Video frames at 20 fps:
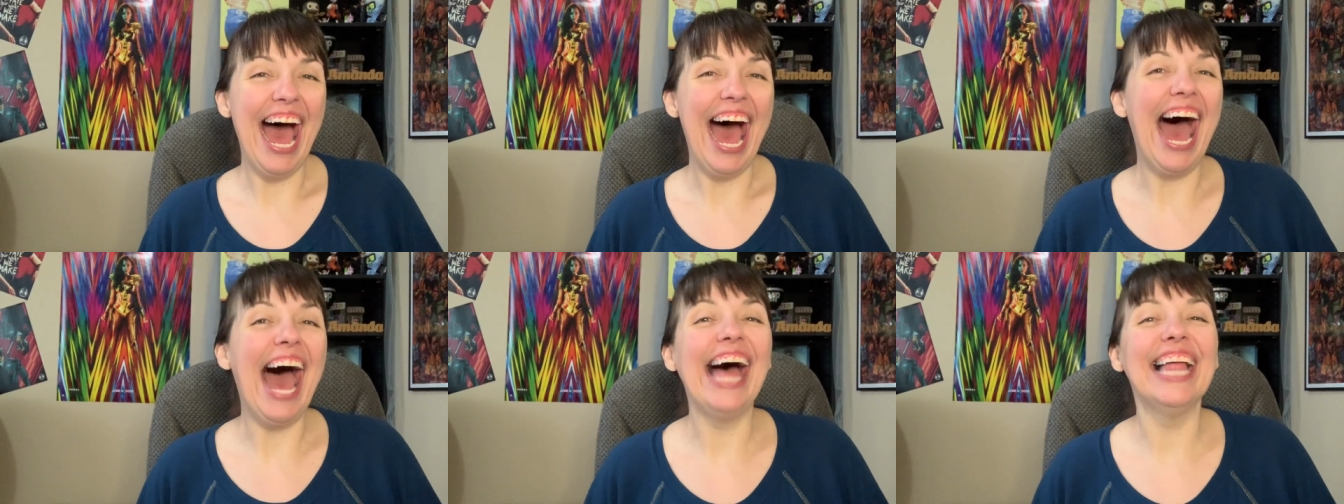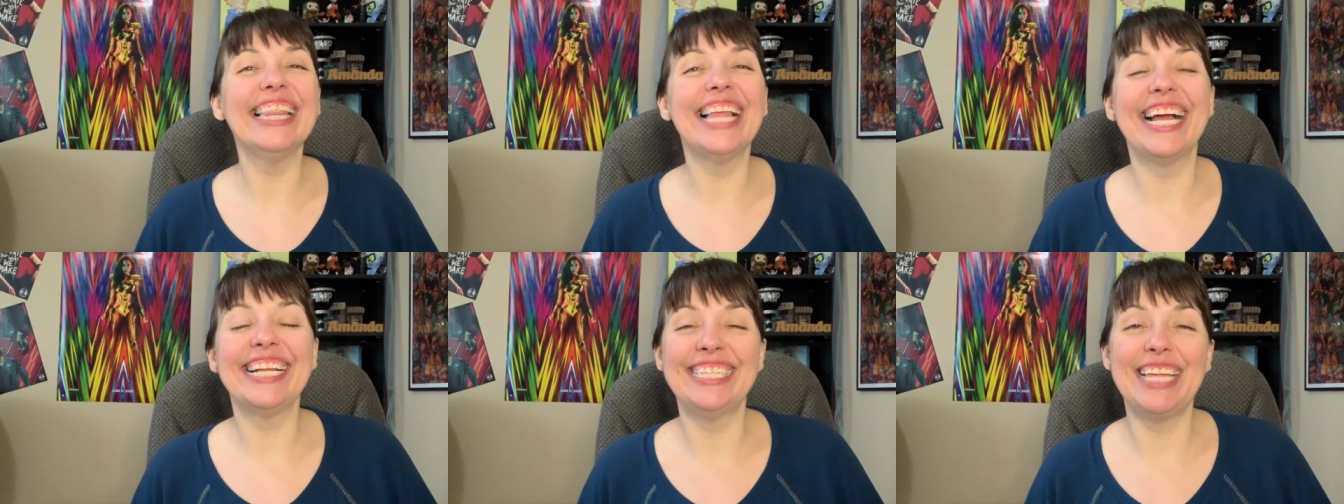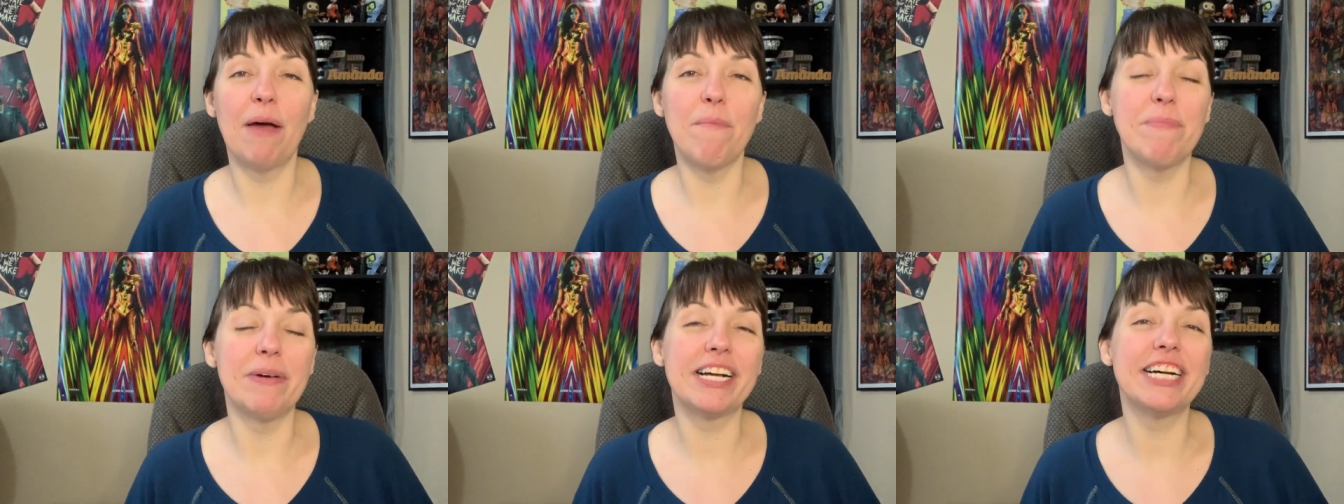I like
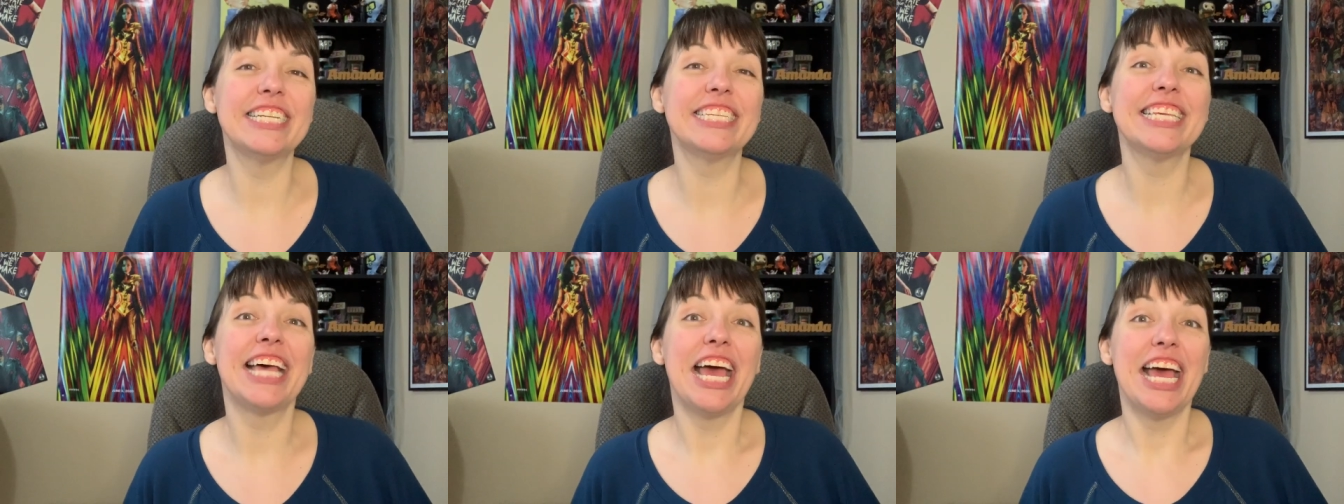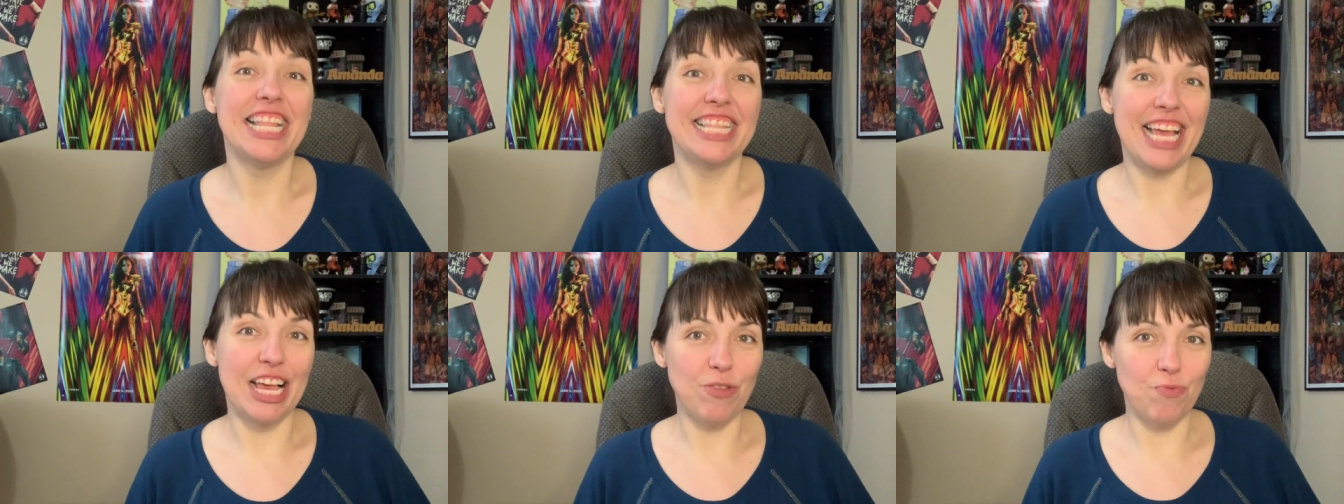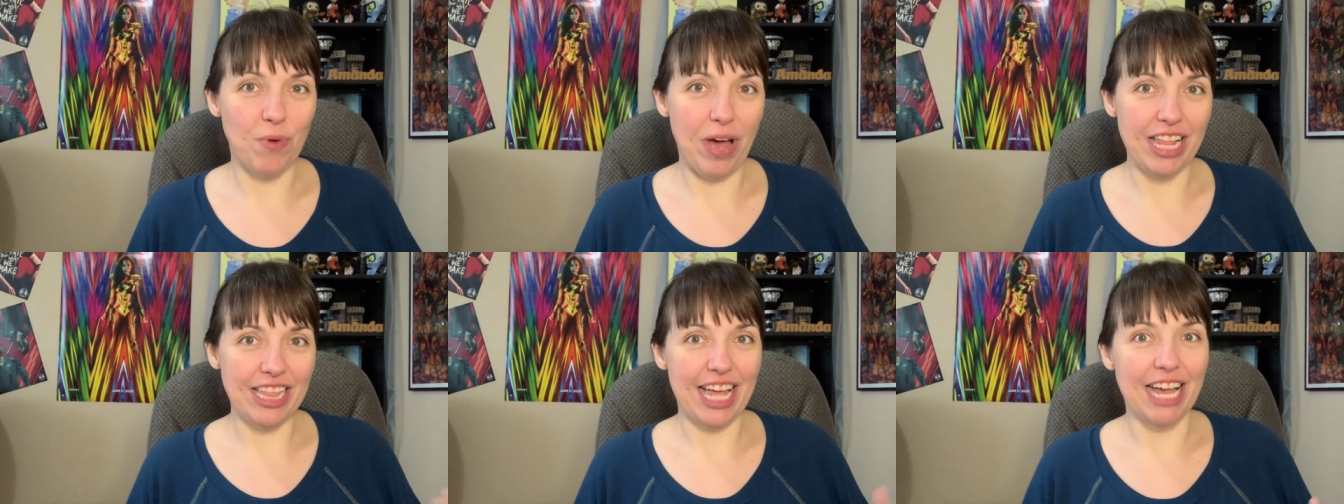that because that's
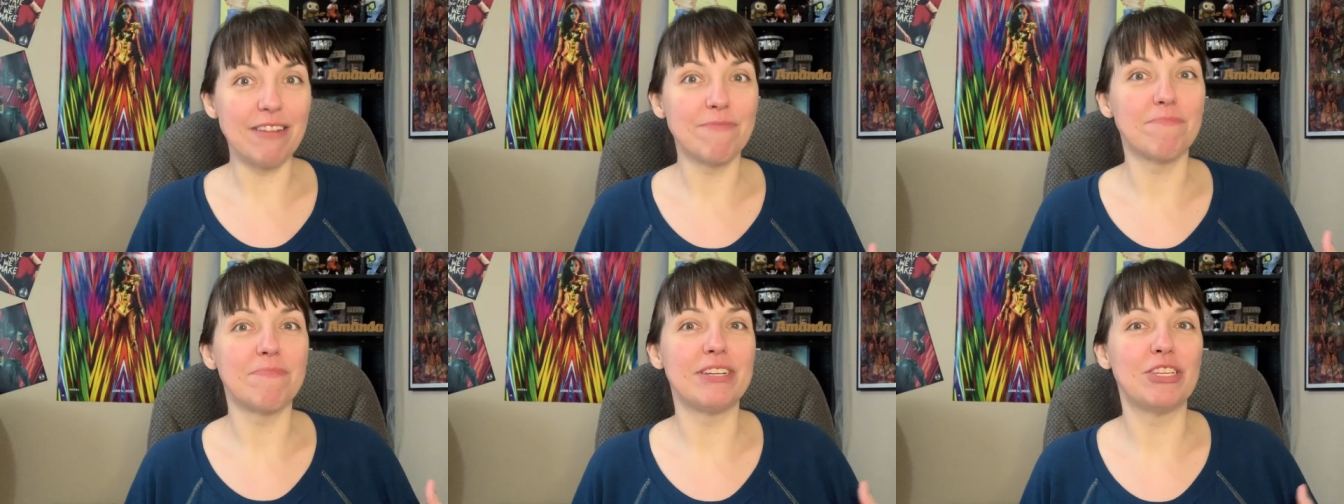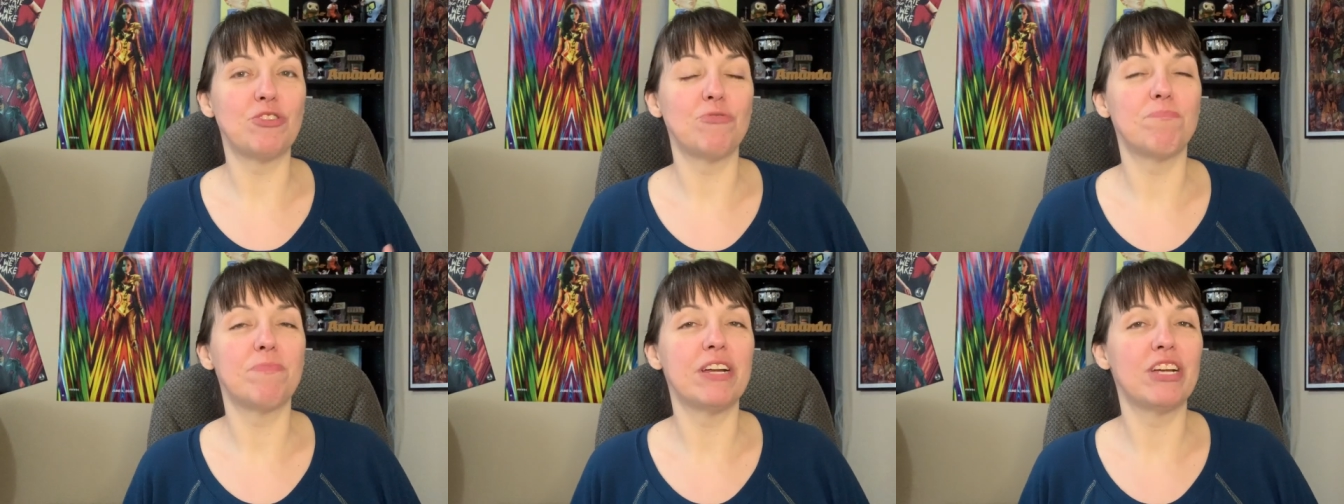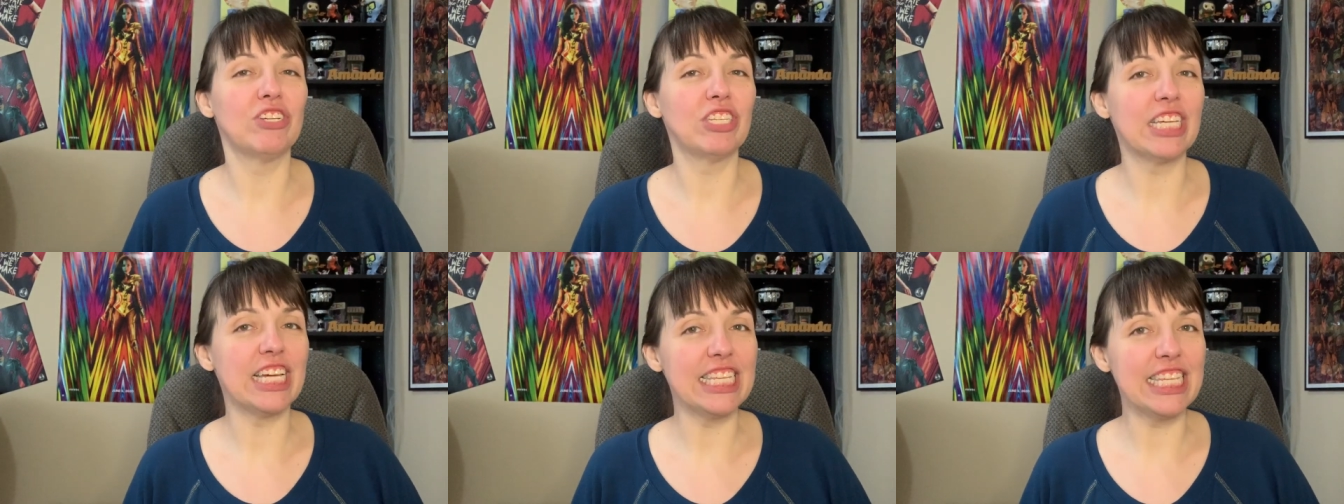why I like my
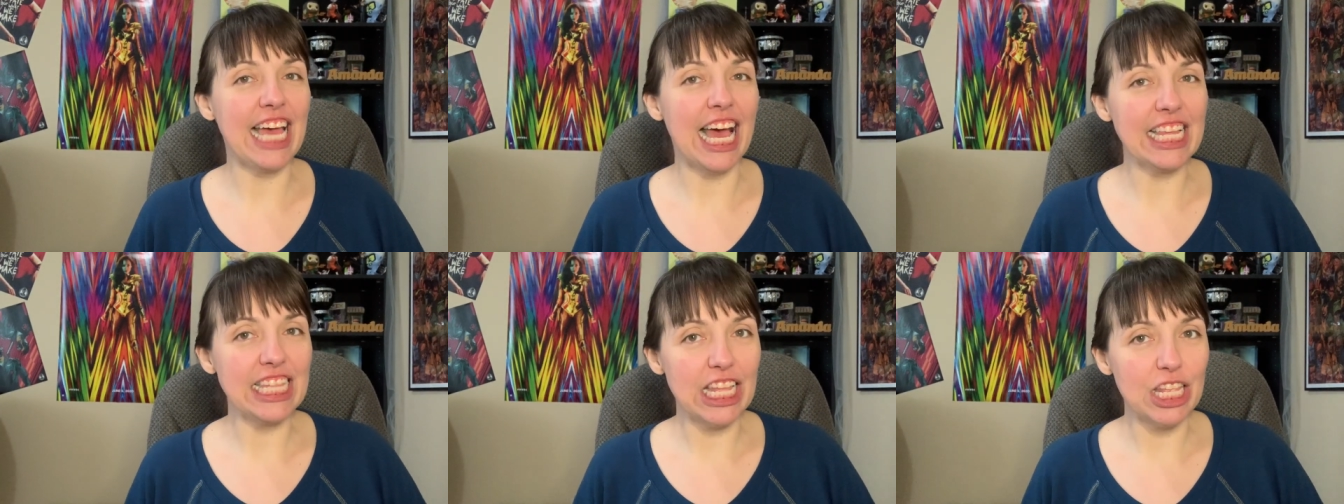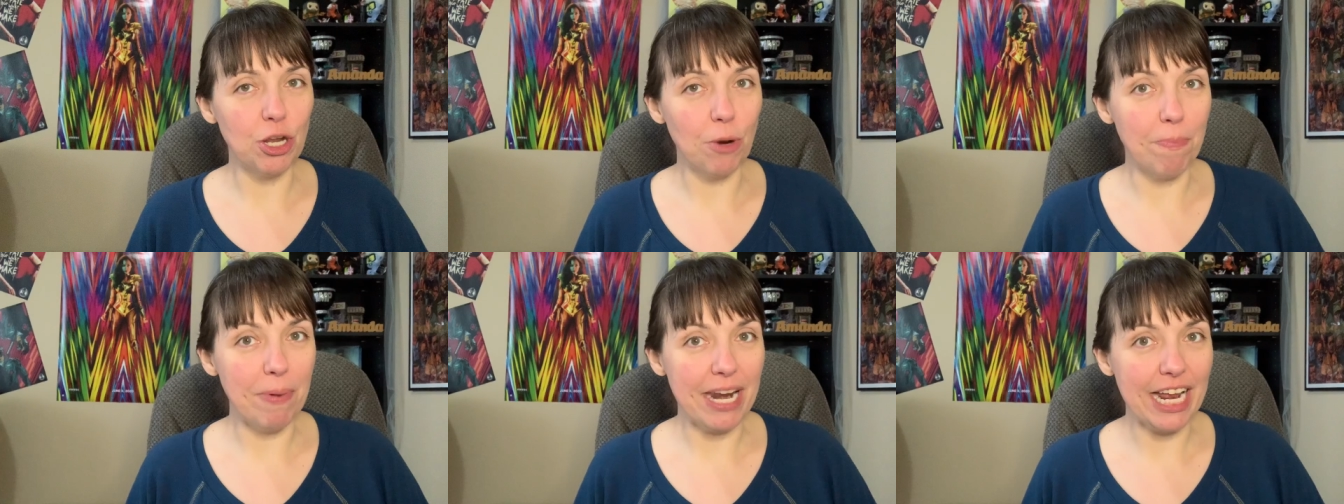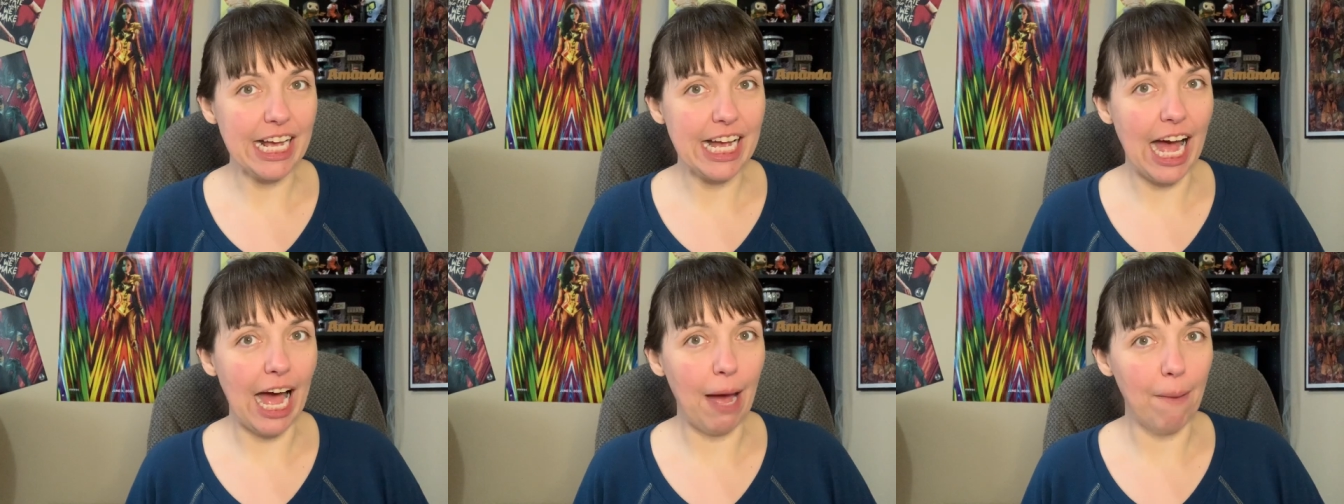superheroes because it has a little bit
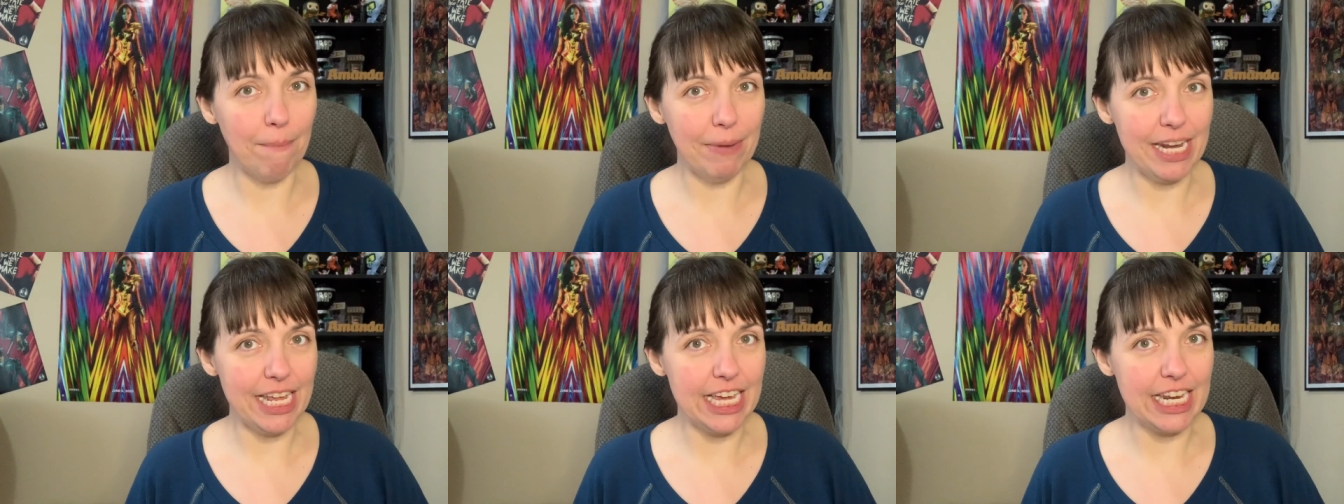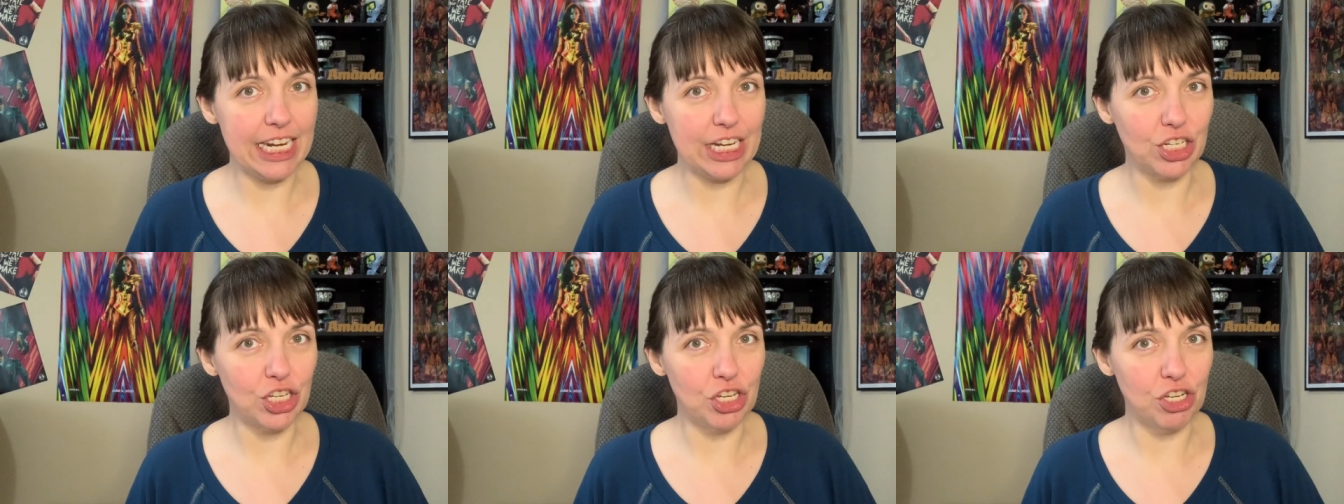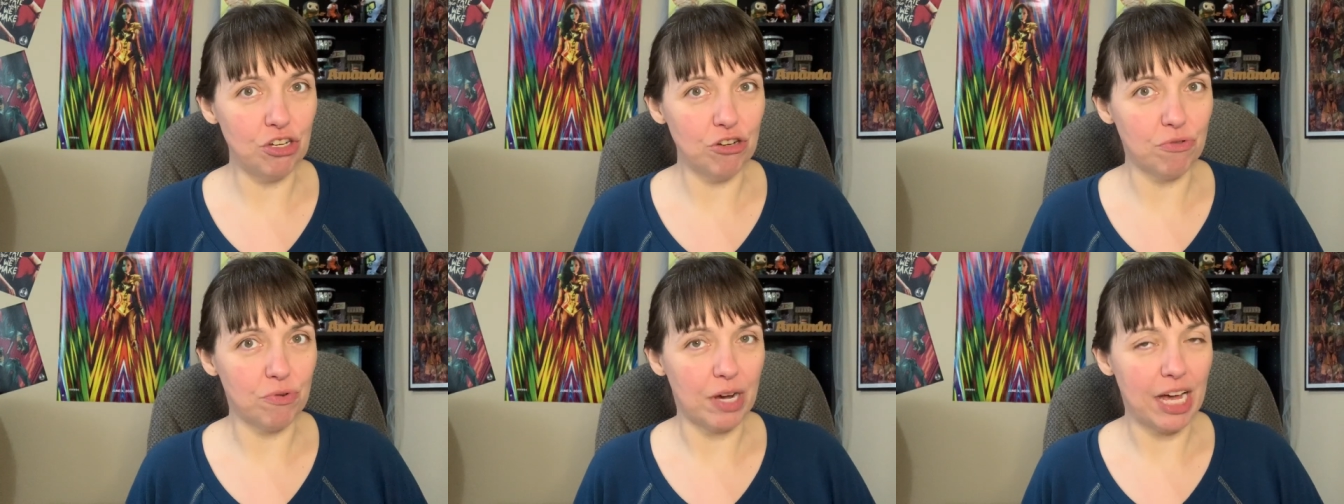of comedy in it
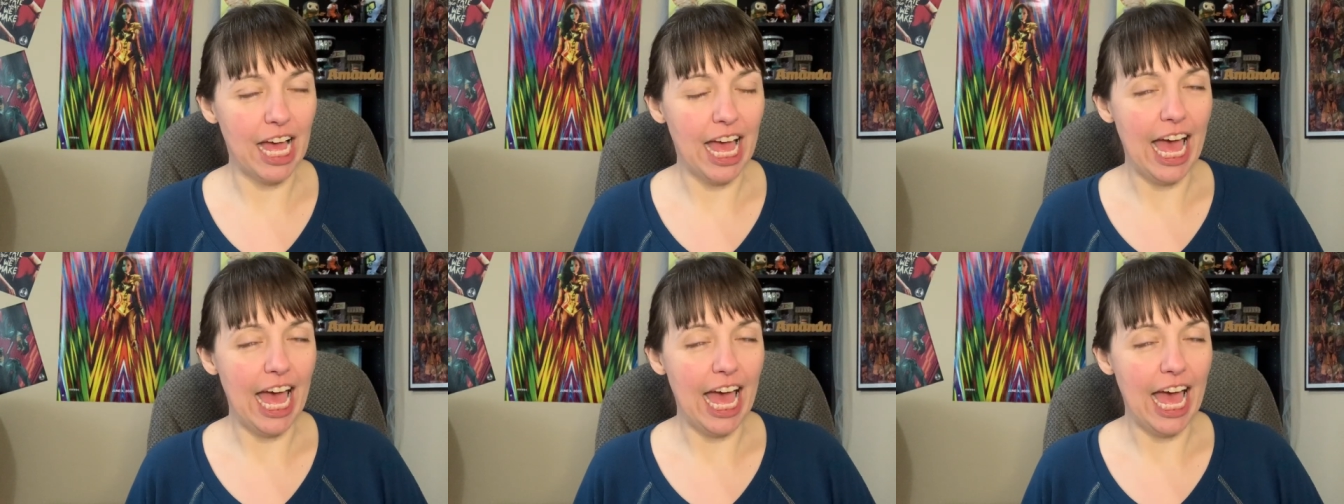too.